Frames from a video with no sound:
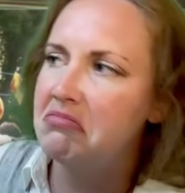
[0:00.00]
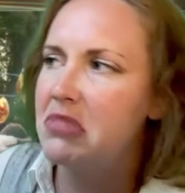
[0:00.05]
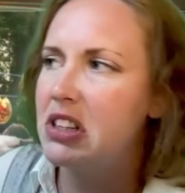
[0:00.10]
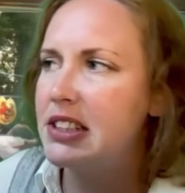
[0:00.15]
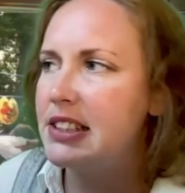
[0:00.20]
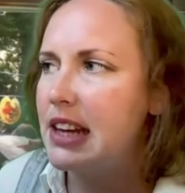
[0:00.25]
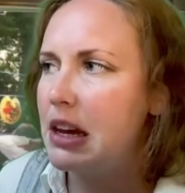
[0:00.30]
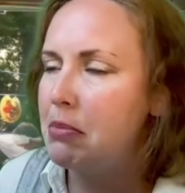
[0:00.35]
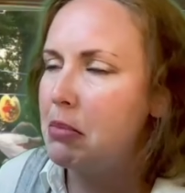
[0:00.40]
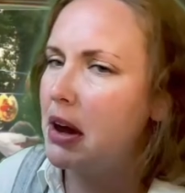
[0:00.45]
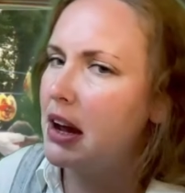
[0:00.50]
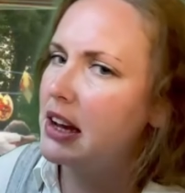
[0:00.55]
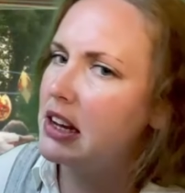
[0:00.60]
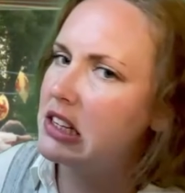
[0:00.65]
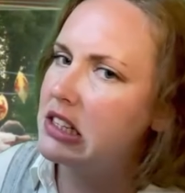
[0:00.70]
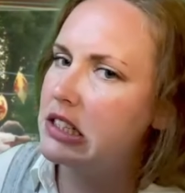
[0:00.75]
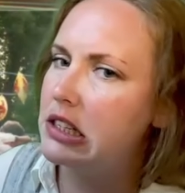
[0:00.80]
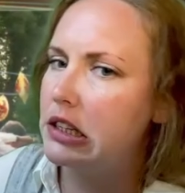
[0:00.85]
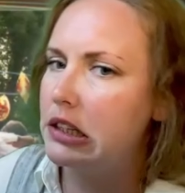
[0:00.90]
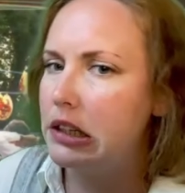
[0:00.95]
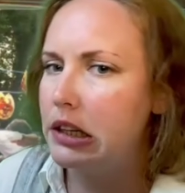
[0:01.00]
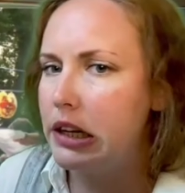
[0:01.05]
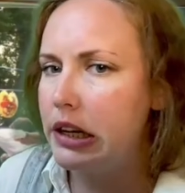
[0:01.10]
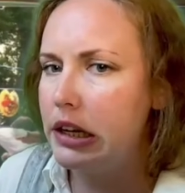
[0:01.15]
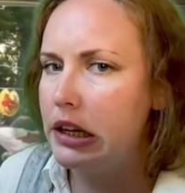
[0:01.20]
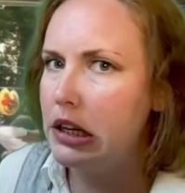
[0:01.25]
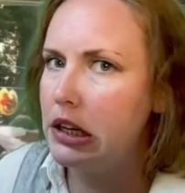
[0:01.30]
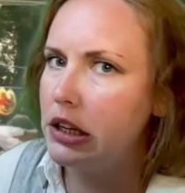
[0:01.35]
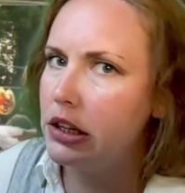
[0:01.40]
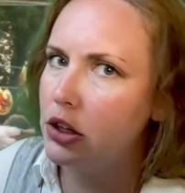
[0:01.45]

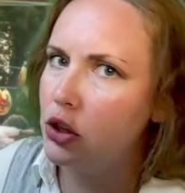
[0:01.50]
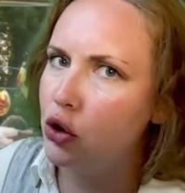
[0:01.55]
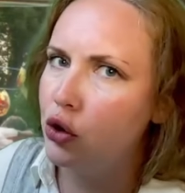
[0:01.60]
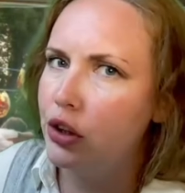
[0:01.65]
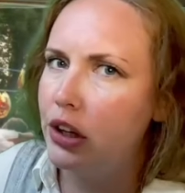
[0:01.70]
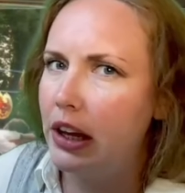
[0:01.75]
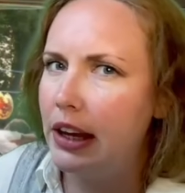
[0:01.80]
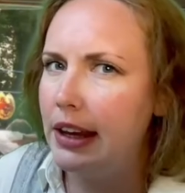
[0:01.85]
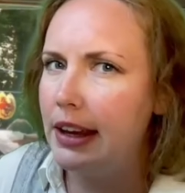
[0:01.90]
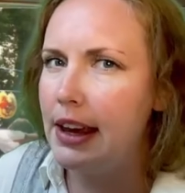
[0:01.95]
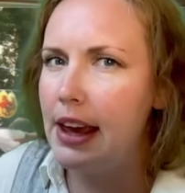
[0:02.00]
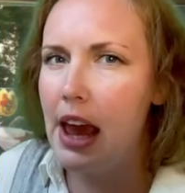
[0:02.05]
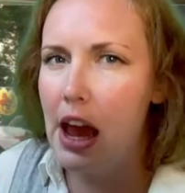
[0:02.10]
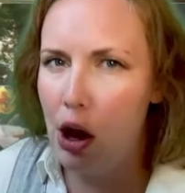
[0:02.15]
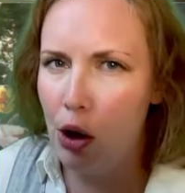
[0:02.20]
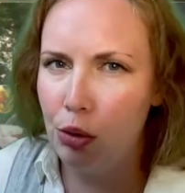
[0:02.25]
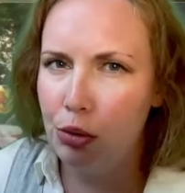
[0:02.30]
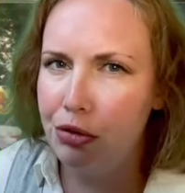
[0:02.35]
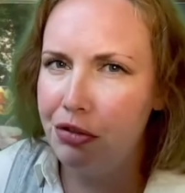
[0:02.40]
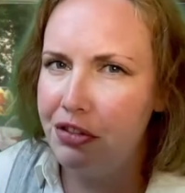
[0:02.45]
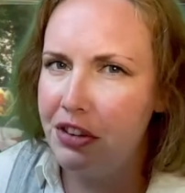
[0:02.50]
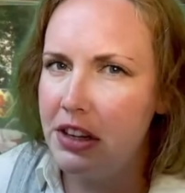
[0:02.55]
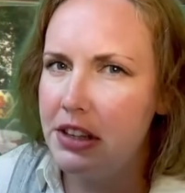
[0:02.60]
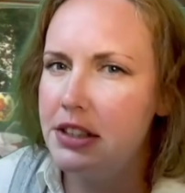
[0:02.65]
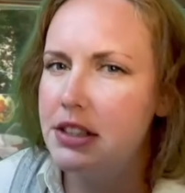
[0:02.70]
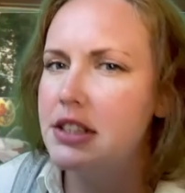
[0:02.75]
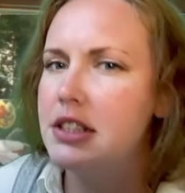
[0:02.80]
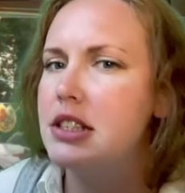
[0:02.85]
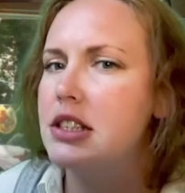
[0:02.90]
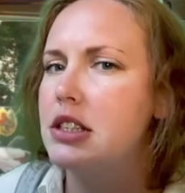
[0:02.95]
semi-silly looking
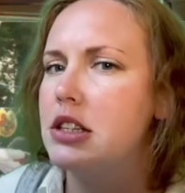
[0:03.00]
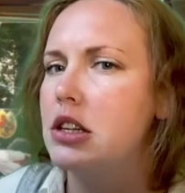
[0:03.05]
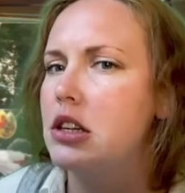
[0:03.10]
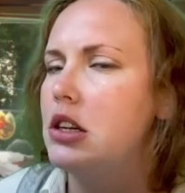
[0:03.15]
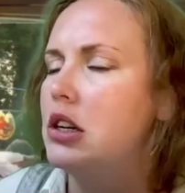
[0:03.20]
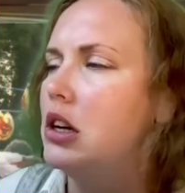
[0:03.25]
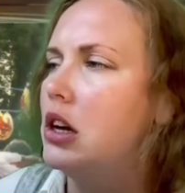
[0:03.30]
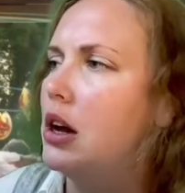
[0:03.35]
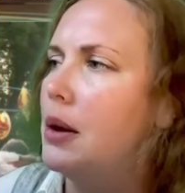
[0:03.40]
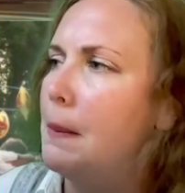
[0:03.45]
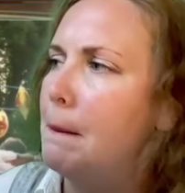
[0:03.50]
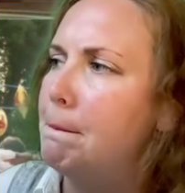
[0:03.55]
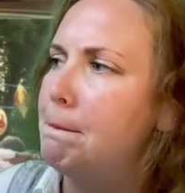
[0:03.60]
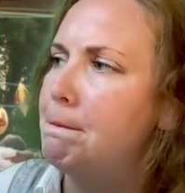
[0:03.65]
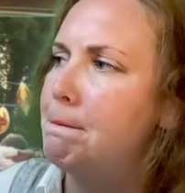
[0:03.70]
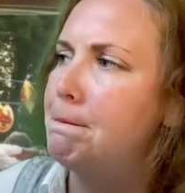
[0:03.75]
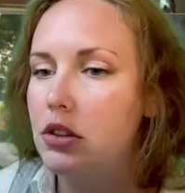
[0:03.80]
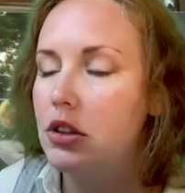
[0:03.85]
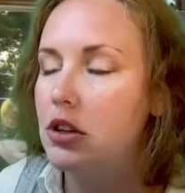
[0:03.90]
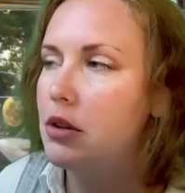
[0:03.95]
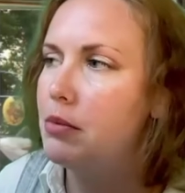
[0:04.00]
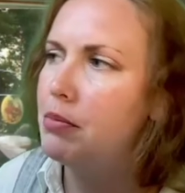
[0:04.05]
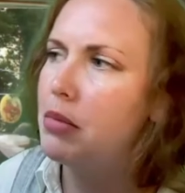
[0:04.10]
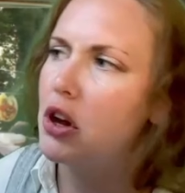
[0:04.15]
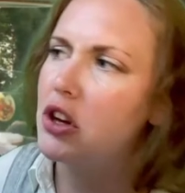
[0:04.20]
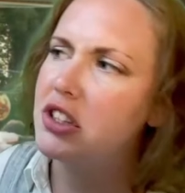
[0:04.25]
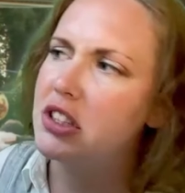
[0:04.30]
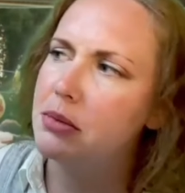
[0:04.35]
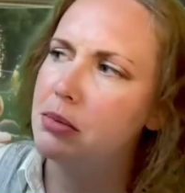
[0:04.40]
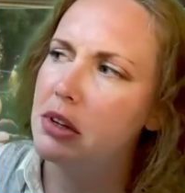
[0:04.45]
outfits,
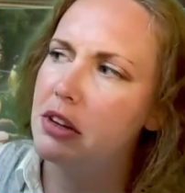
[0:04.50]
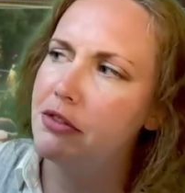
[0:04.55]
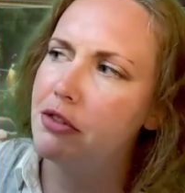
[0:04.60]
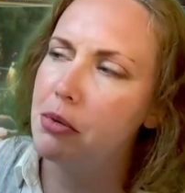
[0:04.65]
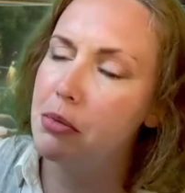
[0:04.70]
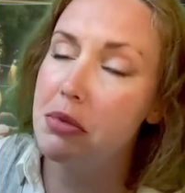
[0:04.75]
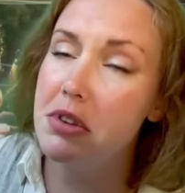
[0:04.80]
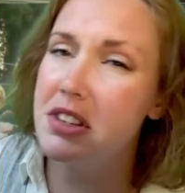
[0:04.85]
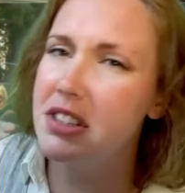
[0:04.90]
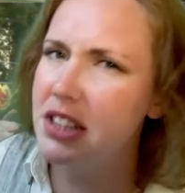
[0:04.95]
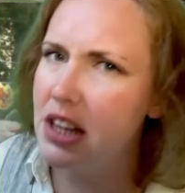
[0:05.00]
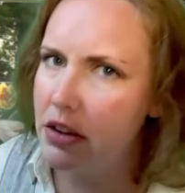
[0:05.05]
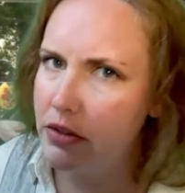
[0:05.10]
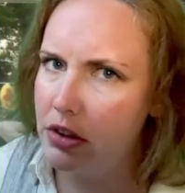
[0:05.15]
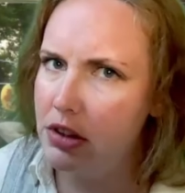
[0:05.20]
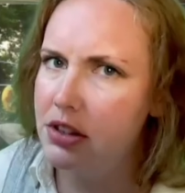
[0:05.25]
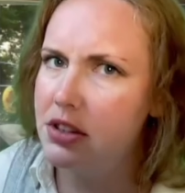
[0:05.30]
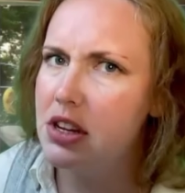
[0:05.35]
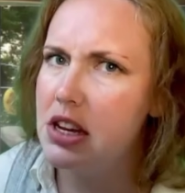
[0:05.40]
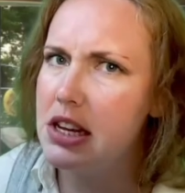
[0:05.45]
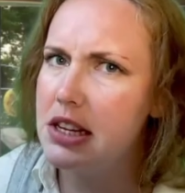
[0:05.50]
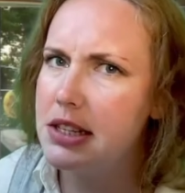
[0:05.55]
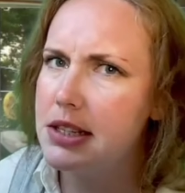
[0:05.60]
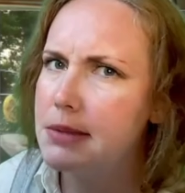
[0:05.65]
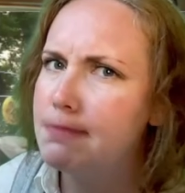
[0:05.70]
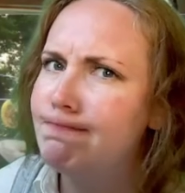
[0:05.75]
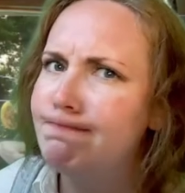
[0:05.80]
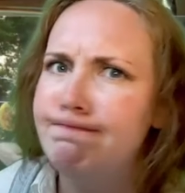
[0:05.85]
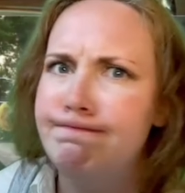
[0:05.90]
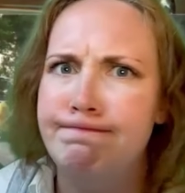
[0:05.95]
possibly from the 70s.
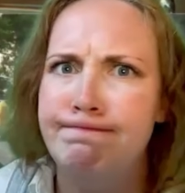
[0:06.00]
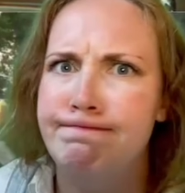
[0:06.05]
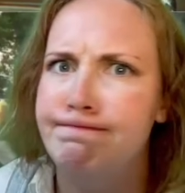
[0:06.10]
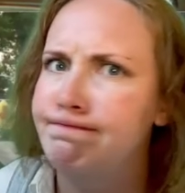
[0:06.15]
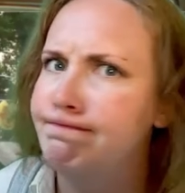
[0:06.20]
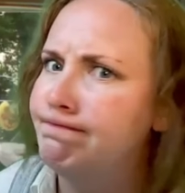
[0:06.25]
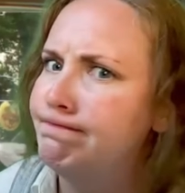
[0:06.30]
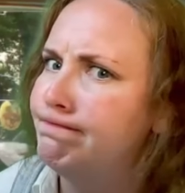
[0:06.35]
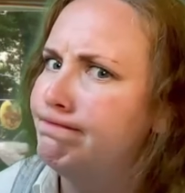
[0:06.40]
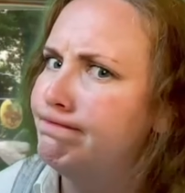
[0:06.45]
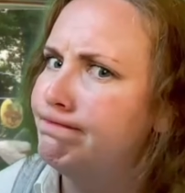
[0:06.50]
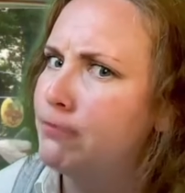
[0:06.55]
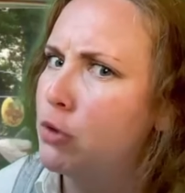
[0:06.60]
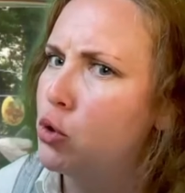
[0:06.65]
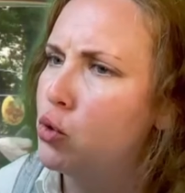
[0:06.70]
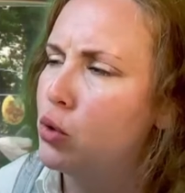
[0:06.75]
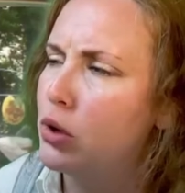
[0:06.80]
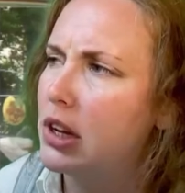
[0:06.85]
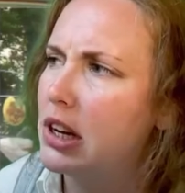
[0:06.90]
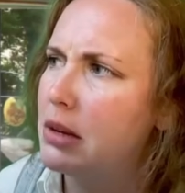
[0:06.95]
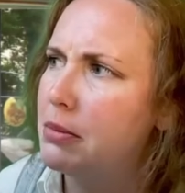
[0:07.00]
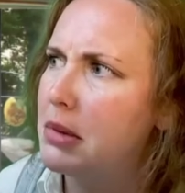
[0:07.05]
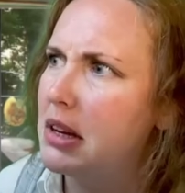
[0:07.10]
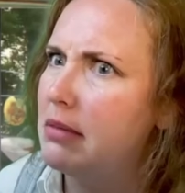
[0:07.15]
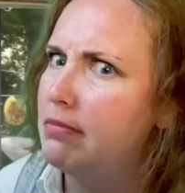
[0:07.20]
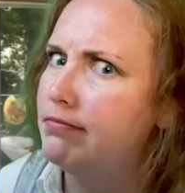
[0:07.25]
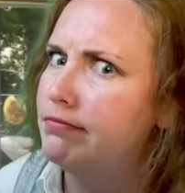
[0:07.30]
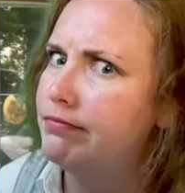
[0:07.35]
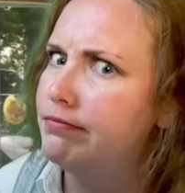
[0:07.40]
Who can it be?